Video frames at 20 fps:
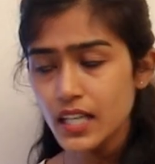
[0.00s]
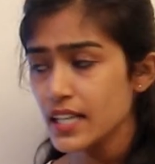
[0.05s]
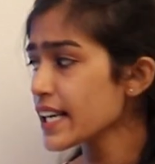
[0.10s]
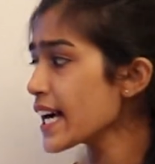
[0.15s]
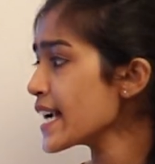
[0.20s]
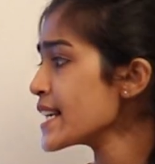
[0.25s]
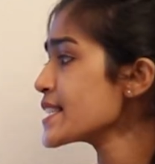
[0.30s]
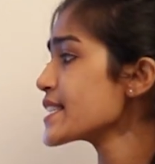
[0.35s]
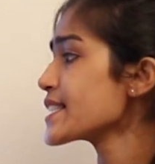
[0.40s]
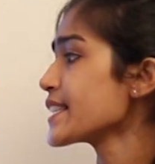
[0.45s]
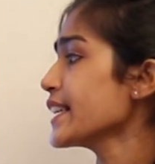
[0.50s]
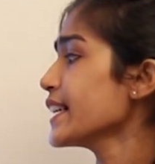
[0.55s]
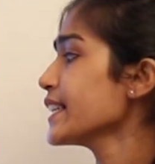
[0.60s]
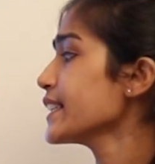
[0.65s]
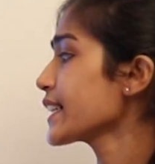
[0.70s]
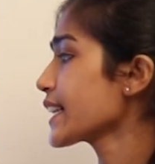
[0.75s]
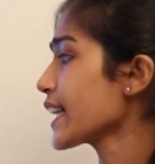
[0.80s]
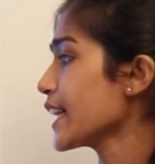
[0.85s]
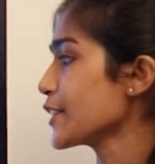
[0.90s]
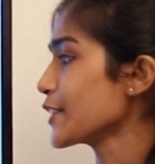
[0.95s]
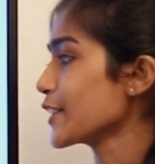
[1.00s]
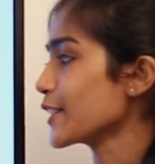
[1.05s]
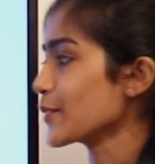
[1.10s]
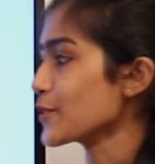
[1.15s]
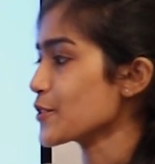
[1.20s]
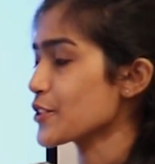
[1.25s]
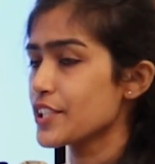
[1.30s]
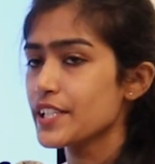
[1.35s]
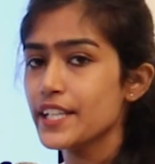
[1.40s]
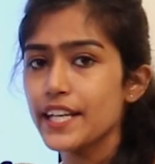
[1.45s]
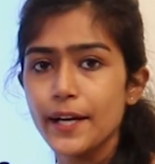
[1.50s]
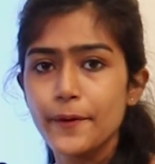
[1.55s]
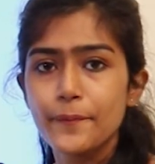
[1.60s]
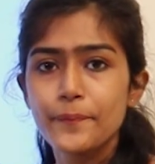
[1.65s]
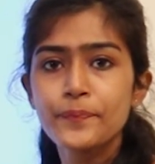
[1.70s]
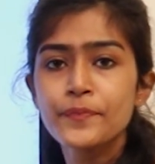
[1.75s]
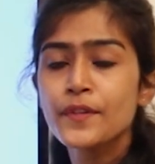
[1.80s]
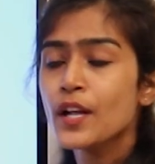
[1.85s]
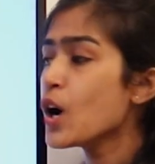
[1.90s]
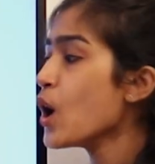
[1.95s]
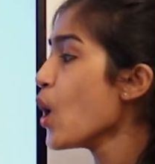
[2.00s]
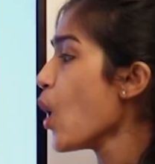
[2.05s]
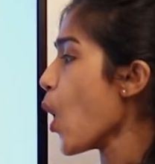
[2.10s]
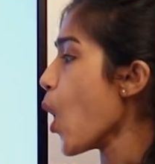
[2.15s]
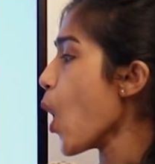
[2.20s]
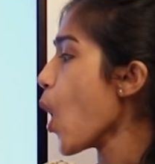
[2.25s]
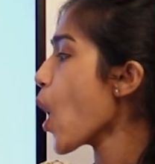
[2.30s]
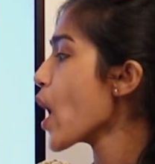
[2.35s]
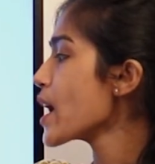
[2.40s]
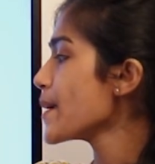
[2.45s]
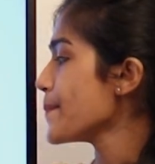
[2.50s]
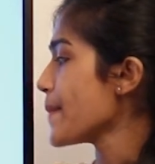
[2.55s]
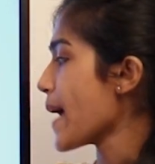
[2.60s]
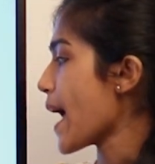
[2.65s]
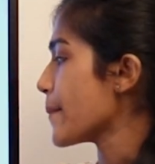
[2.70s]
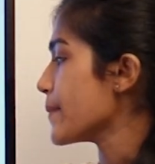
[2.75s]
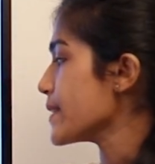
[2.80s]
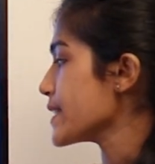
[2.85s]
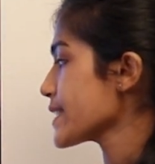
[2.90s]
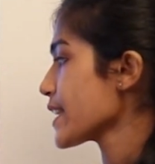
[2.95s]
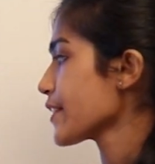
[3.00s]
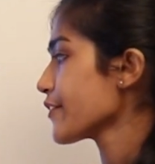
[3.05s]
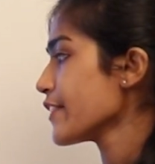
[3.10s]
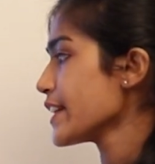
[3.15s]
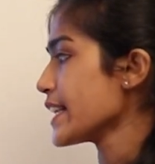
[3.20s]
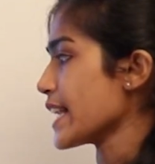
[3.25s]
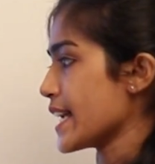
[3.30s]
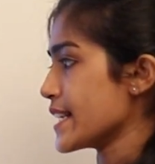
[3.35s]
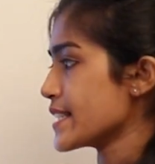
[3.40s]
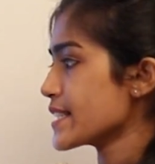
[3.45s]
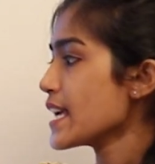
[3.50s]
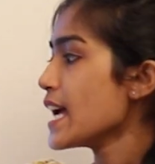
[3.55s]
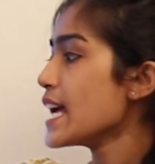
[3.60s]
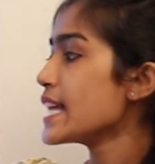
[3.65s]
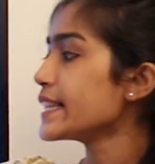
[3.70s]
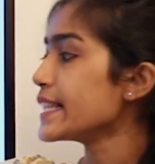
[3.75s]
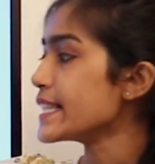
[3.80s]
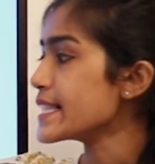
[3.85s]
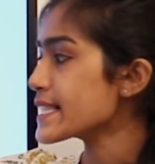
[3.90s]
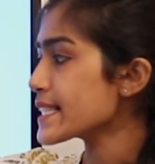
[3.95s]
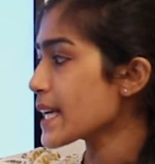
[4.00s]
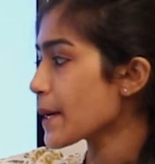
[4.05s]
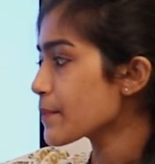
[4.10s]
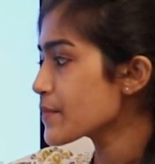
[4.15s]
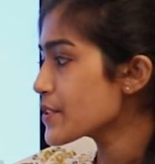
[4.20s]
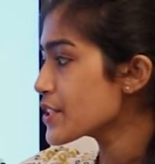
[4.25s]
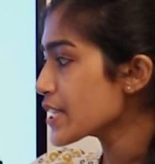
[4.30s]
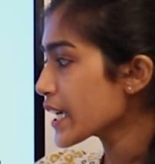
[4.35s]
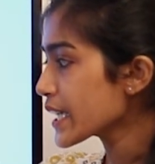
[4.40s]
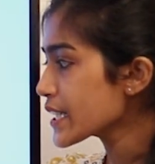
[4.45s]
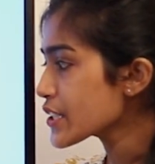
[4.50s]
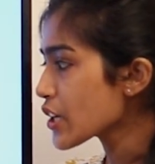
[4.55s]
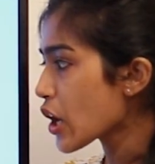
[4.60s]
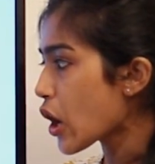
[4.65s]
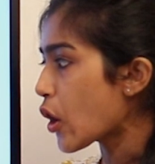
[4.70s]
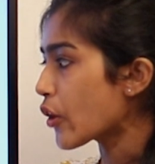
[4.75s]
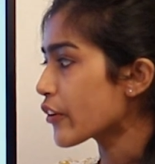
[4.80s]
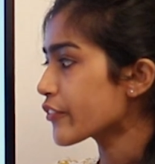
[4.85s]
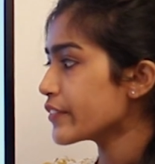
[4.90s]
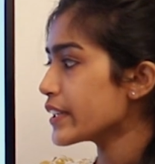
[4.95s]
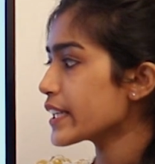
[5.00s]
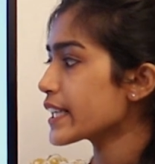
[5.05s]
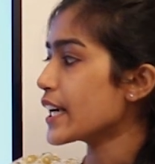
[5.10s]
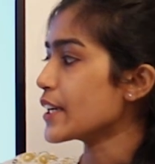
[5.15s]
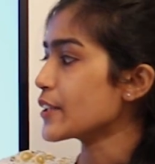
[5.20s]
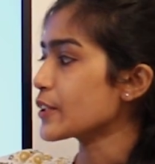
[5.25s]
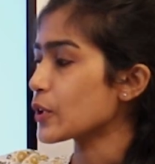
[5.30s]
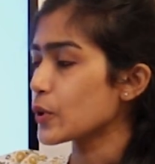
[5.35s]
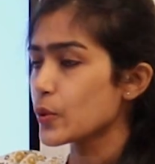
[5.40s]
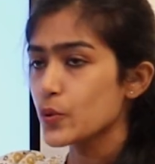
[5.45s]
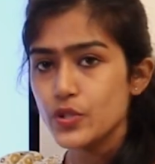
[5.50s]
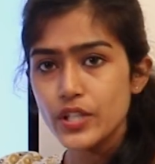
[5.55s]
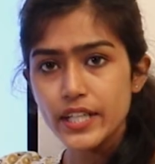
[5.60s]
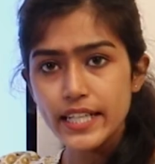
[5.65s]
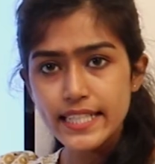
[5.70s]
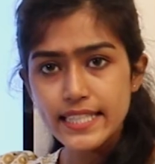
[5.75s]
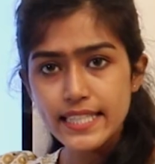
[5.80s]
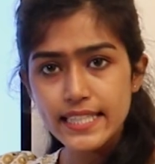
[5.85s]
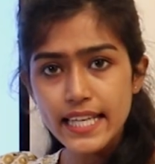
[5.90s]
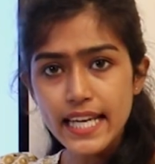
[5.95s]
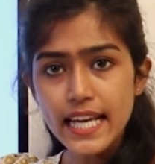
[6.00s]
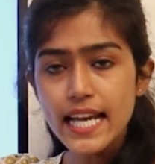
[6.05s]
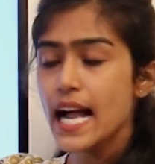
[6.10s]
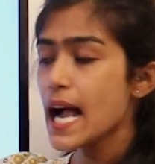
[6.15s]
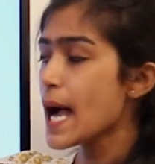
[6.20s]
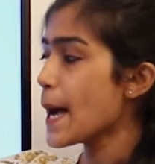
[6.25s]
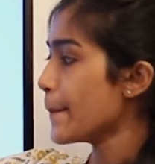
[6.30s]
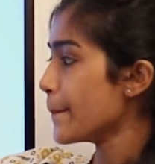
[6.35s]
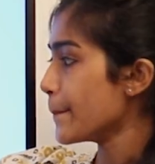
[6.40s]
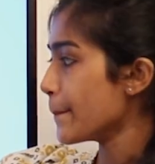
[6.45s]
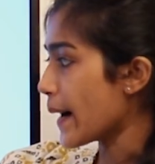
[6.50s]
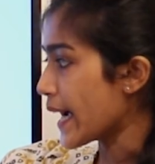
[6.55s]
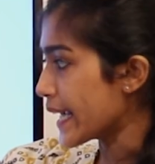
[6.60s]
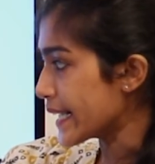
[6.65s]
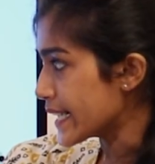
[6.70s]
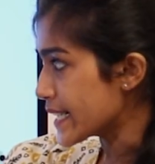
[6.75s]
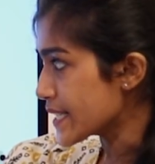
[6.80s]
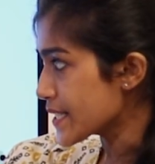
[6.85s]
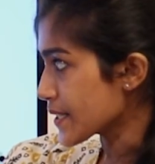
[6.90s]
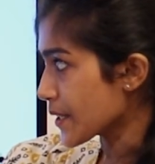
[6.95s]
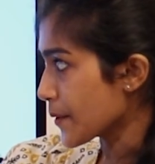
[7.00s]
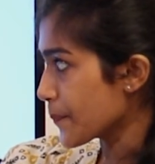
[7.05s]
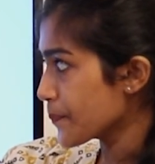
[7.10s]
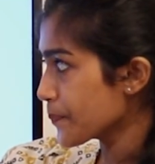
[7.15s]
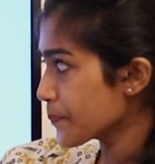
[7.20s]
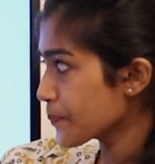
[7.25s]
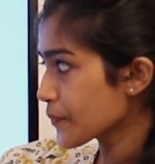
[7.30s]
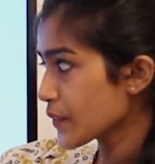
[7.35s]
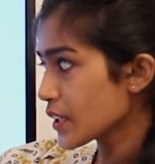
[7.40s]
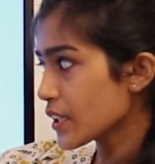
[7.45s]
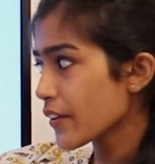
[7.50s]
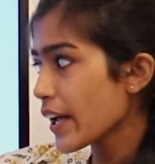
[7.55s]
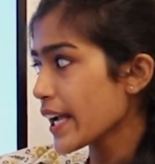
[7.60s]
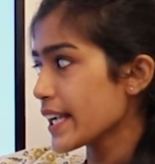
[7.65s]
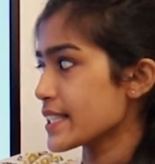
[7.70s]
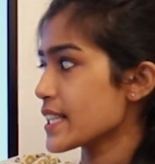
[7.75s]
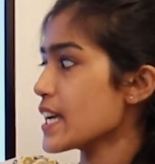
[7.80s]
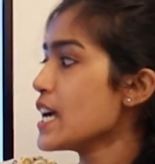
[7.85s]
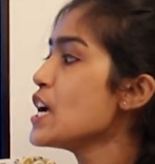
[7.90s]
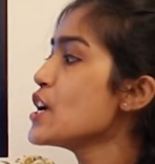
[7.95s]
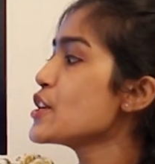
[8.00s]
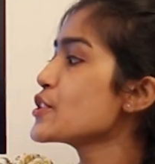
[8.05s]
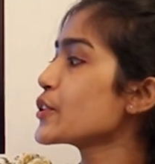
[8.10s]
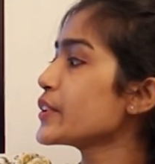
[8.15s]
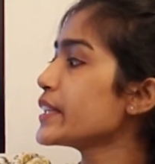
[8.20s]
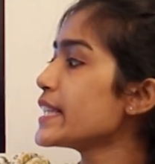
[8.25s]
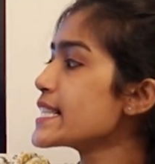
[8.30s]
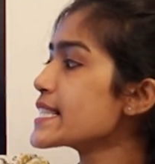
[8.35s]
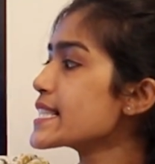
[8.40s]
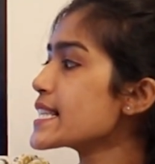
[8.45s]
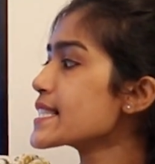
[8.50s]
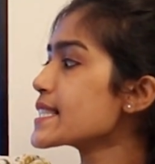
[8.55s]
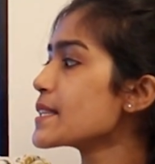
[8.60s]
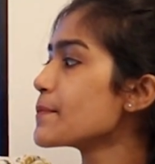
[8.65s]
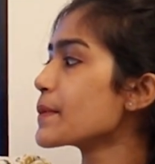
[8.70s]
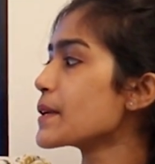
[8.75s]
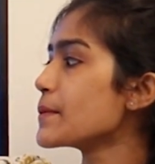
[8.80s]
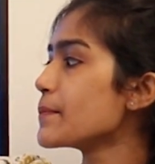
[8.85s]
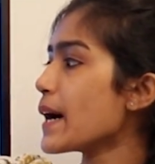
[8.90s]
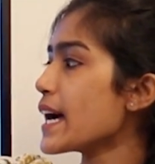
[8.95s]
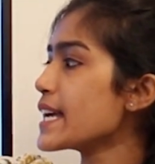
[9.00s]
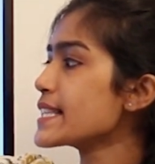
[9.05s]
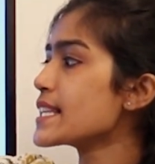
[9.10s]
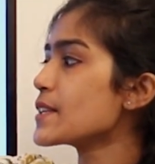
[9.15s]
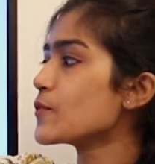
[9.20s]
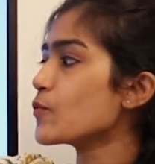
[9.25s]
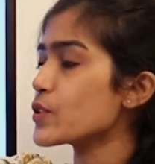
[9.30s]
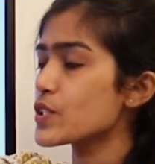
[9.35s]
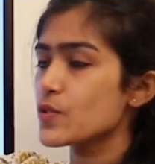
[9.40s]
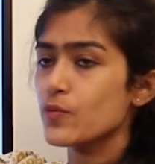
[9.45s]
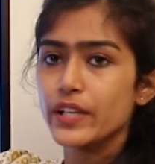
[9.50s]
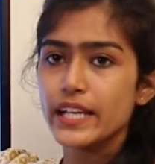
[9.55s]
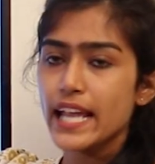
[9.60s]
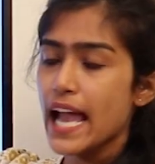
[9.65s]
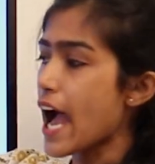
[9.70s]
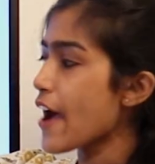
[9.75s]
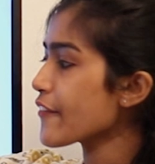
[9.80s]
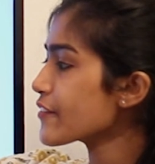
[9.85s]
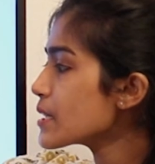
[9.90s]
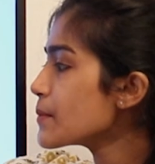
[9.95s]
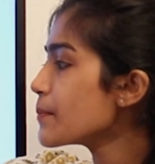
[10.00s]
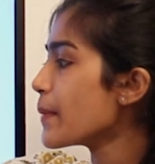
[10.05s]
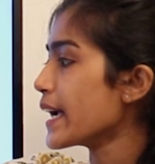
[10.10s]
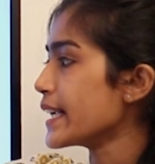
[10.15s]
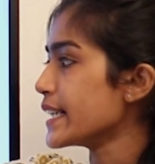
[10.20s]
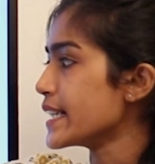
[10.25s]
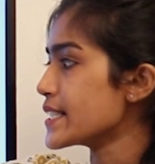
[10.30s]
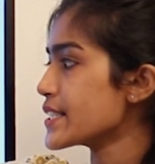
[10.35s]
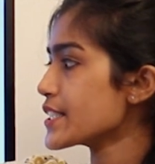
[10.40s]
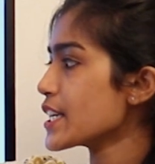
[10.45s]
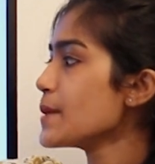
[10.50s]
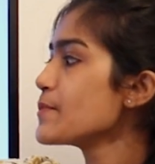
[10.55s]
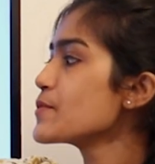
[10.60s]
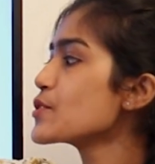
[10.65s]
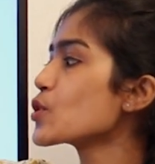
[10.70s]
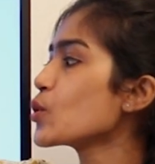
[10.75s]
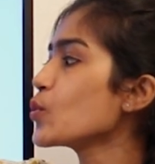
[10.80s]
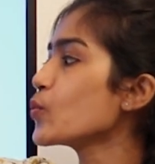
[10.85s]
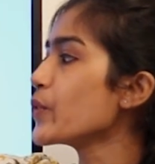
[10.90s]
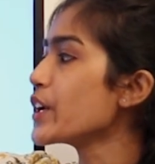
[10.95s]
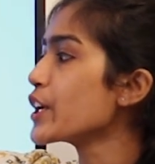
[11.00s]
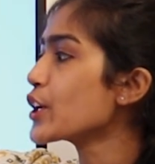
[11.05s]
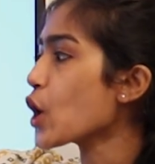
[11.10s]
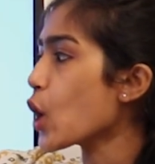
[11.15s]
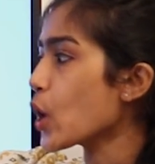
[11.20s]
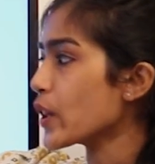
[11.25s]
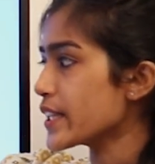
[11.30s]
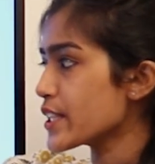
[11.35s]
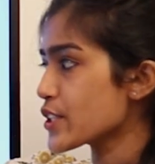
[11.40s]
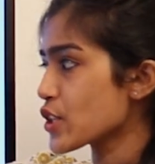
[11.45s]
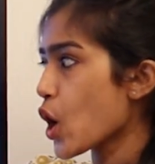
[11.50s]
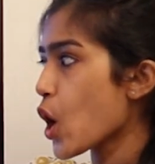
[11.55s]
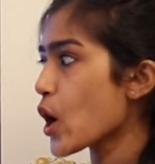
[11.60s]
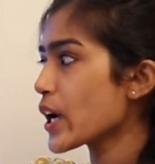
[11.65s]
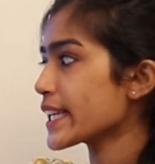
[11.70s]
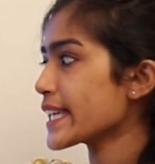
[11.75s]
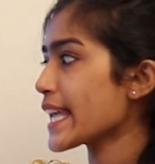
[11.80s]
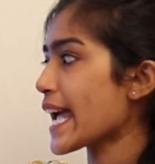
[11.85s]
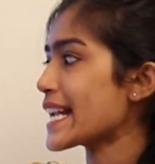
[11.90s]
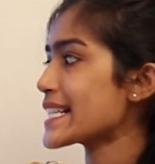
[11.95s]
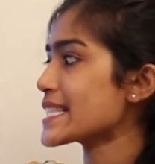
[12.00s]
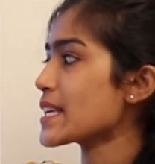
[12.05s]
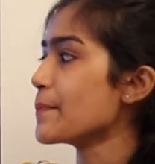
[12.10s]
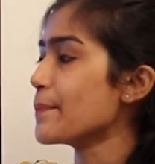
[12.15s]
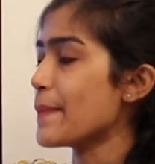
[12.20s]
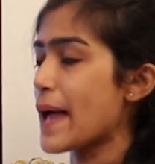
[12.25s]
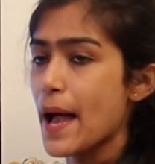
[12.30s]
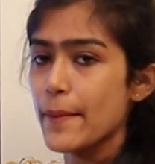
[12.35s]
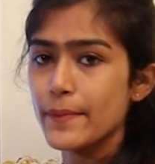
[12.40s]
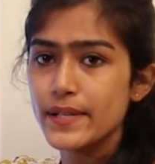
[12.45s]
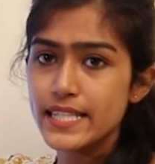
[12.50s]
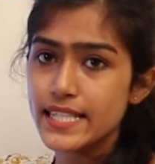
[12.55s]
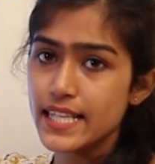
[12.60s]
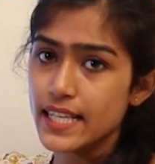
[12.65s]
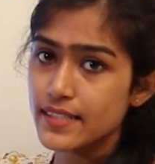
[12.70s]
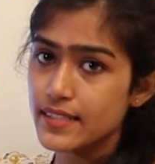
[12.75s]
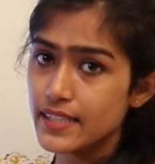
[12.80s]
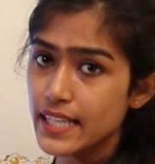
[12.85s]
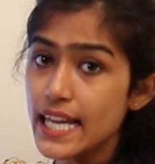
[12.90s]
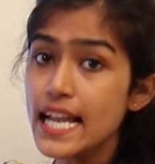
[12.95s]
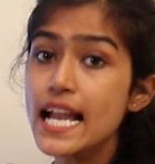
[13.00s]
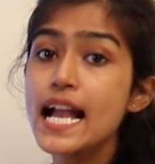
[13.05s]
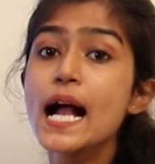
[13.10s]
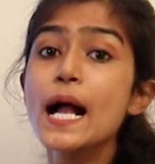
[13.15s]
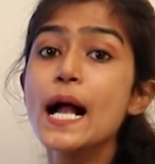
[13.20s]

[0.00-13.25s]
Consider the conclusion here. All mammals are felines. The subject of the conclusion is the minor term, right. So, this is the premise in which we have the minor term. So, we call this all cats are mammals as the